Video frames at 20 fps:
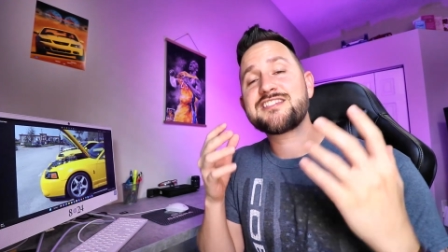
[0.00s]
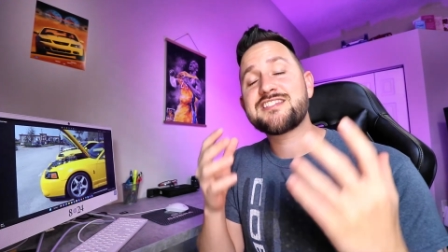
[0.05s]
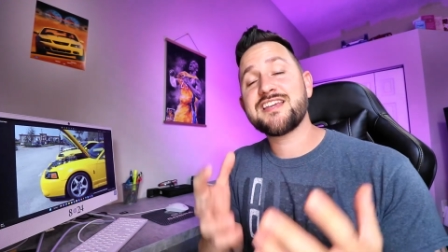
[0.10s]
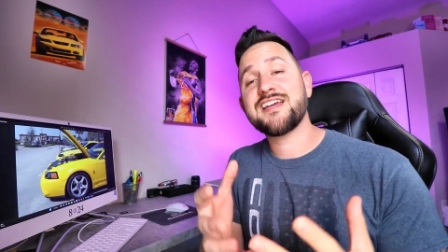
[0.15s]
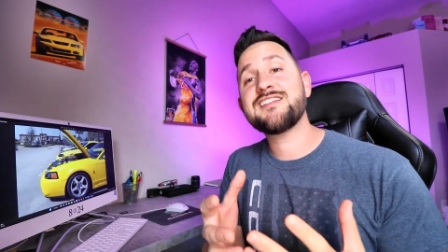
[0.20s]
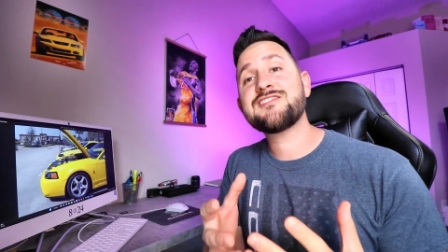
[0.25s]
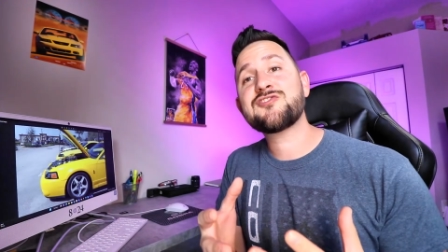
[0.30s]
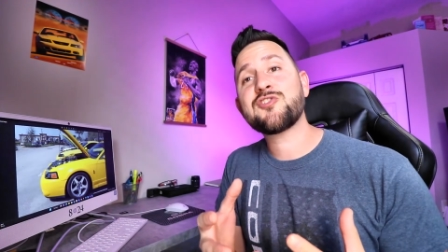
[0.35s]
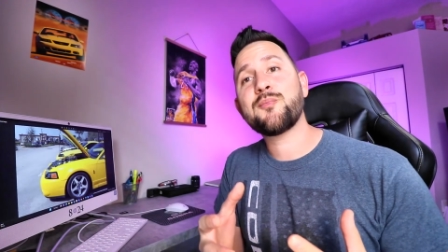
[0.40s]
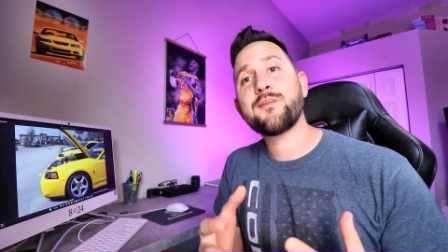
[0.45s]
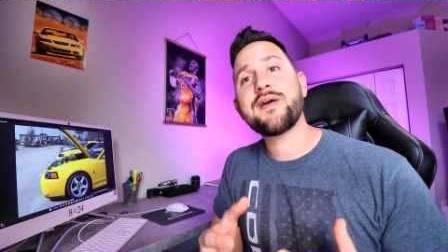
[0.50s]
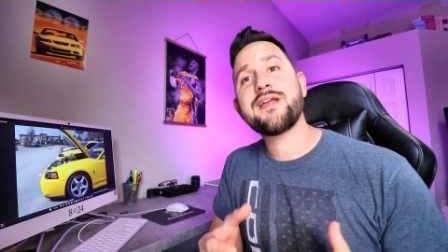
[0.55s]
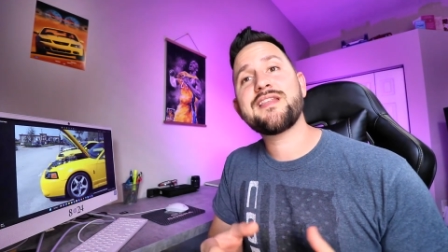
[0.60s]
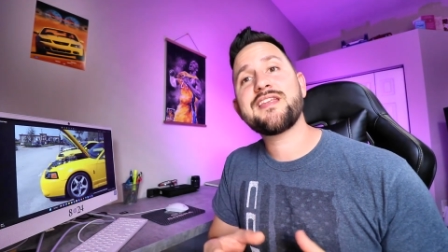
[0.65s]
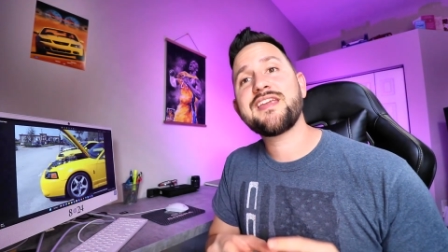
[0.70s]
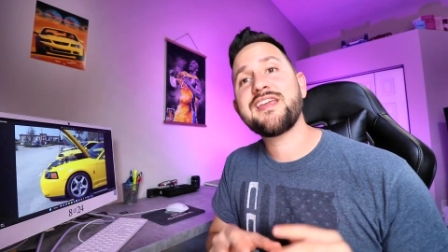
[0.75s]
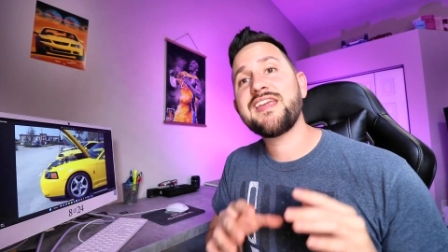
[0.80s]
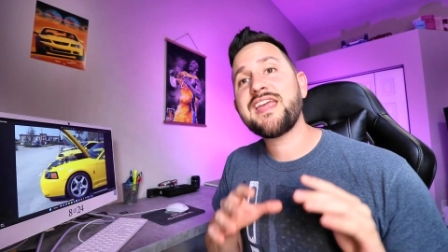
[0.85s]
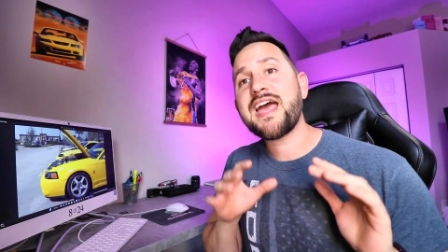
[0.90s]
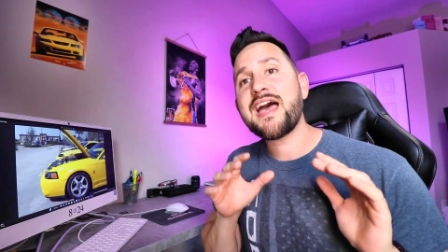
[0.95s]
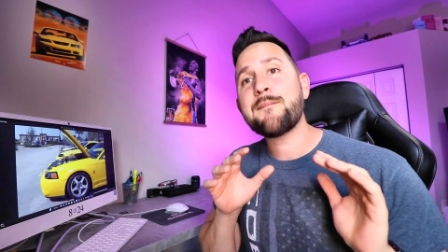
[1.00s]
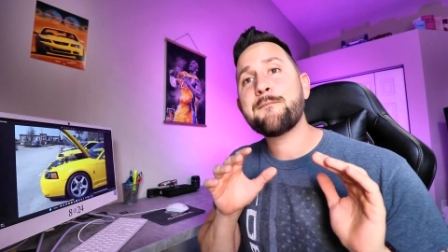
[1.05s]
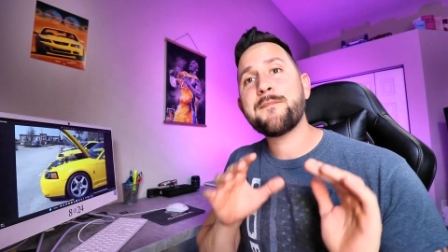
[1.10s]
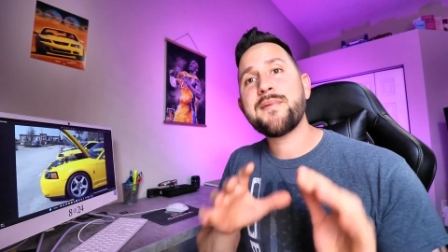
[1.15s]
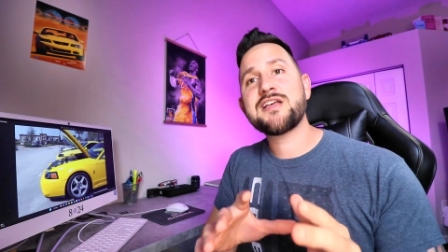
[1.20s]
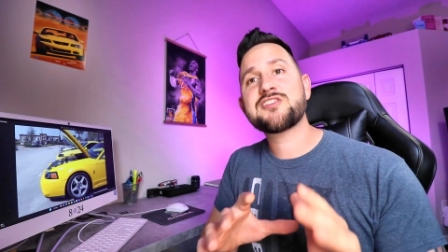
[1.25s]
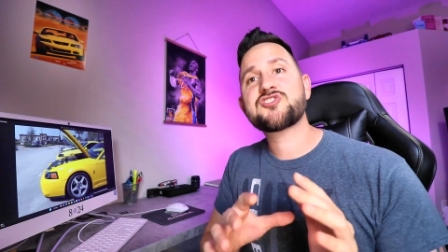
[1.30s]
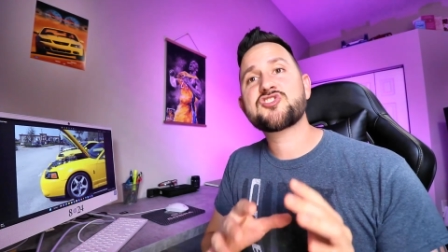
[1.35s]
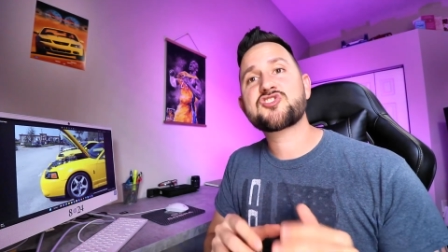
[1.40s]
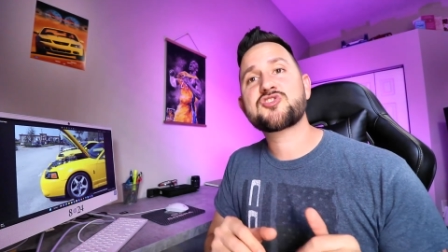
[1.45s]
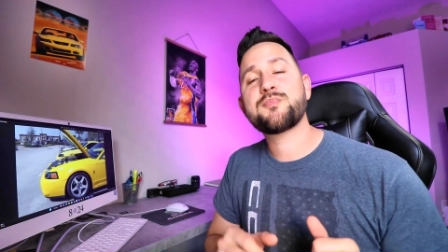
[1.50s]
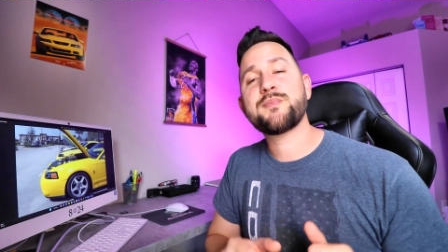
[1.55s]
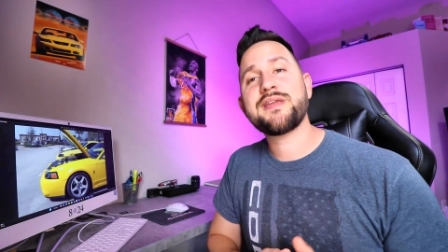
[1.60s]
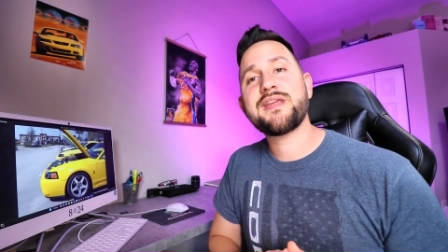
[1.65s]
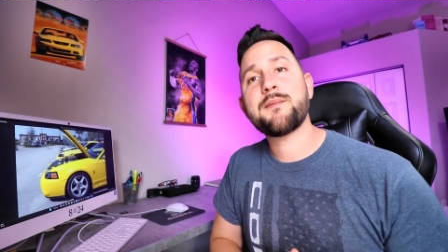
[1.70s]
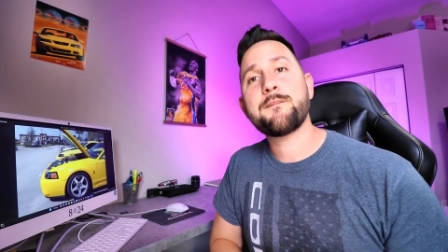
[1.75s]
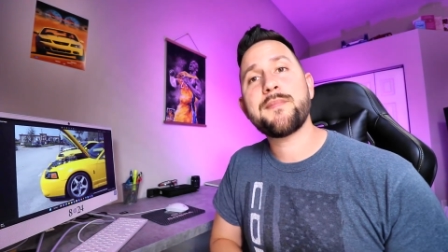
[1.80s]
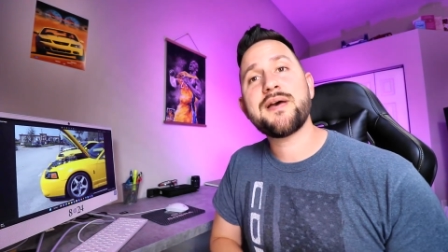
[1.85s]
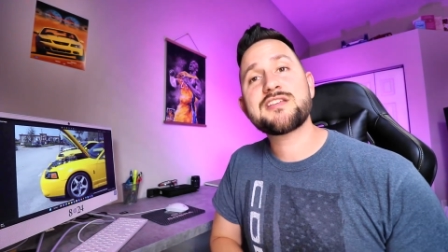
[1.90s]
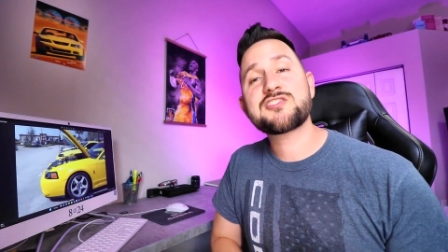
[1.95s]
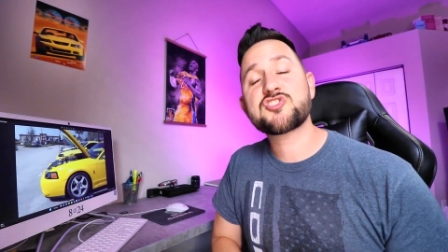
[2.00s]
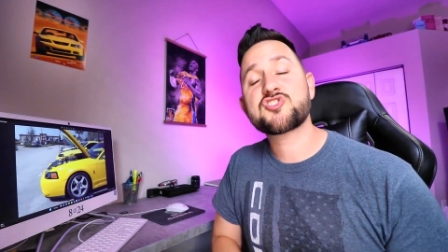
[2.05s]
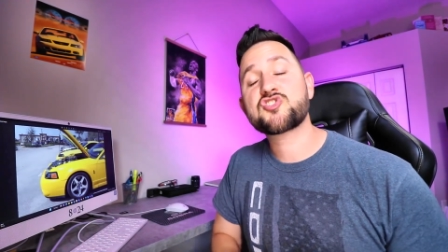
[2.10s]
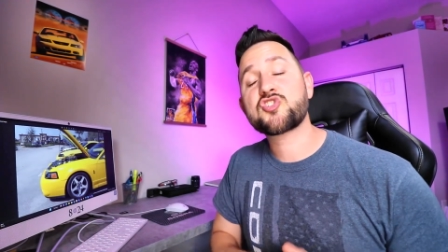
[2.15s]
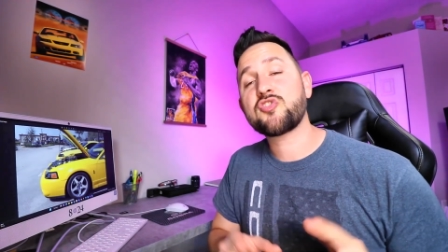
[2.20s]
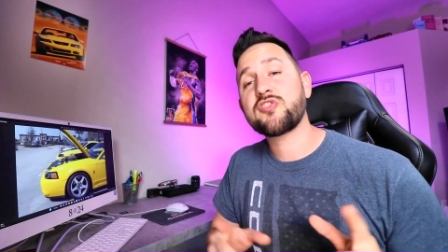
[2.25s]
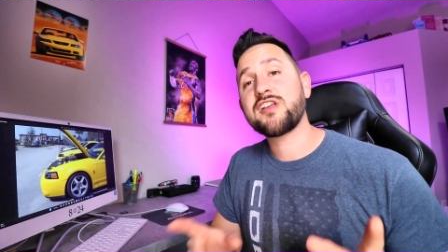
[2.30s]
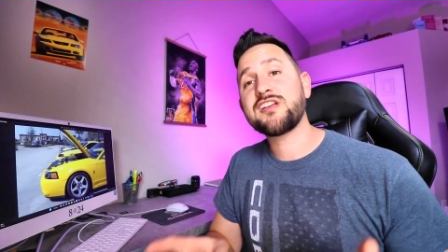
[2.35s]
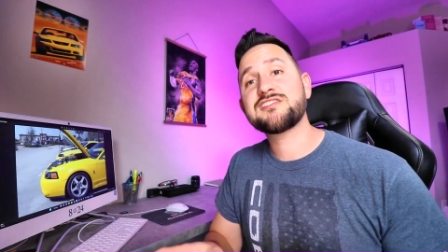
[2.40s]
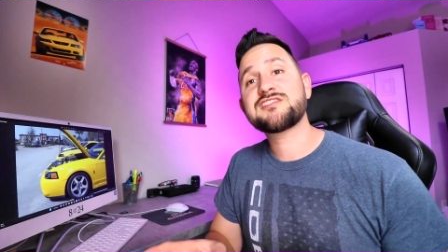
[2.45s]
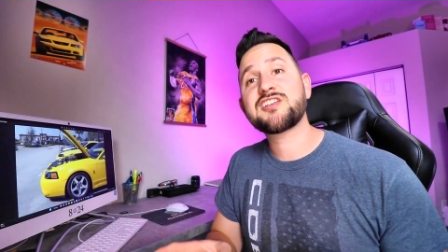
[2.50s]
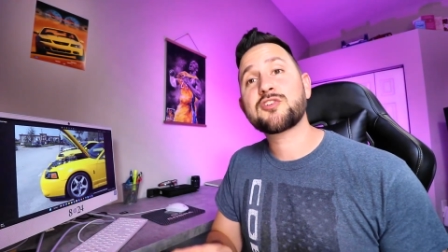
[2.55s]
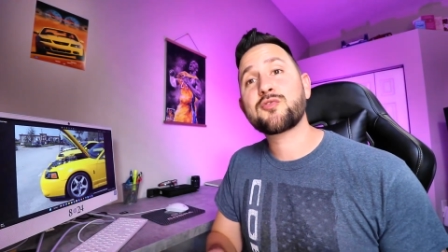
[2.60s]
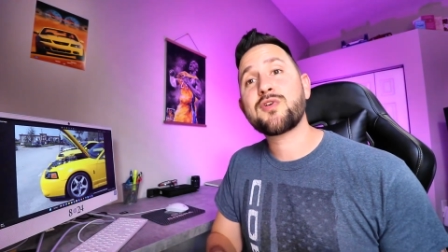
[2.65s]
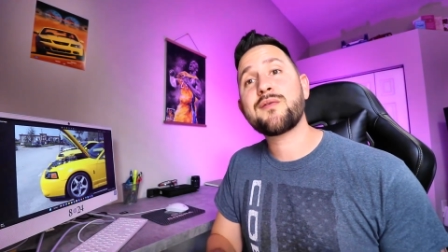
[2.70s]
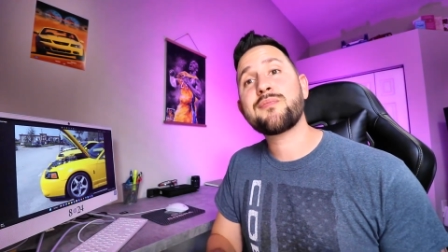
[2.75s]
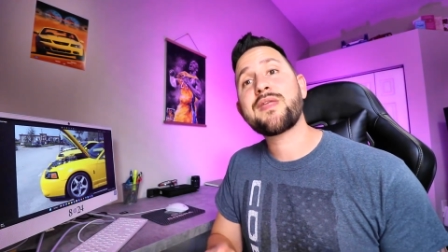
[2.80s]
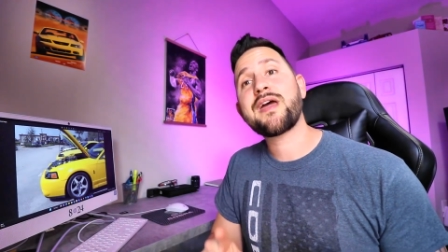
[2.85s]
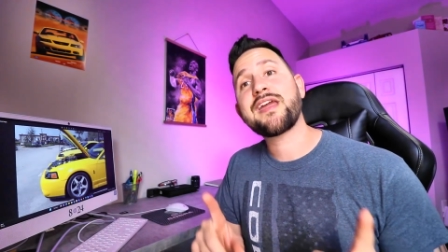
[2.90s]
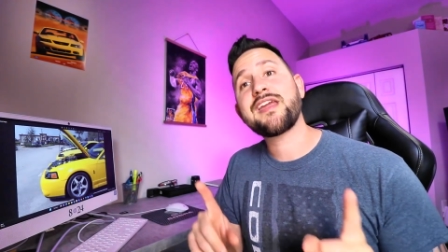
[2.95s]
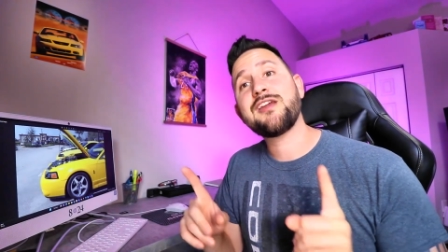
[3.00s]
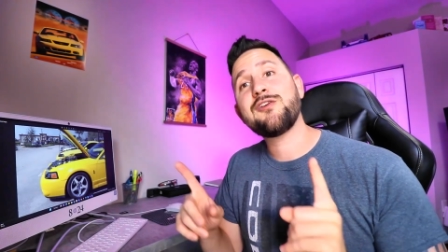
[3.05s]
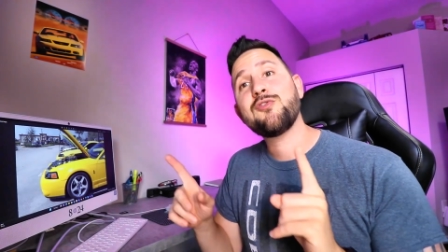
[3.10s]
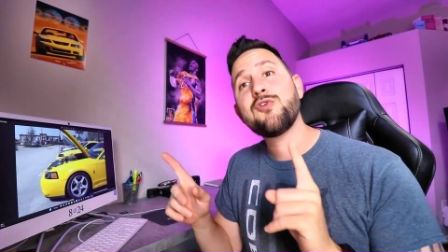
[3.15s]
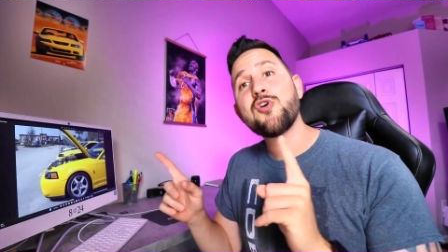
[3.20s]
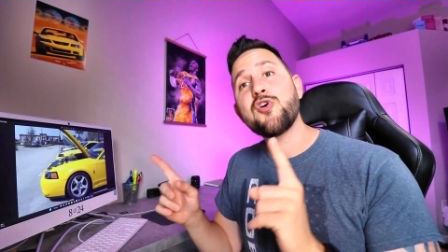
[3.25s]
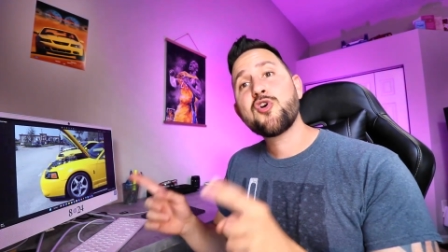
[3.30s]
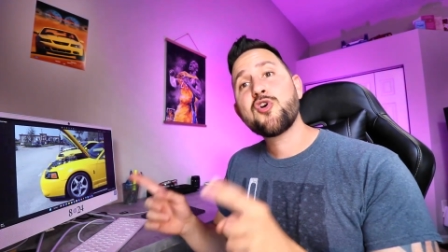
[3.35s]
gentleman, he had messaged me a message on Instagram that he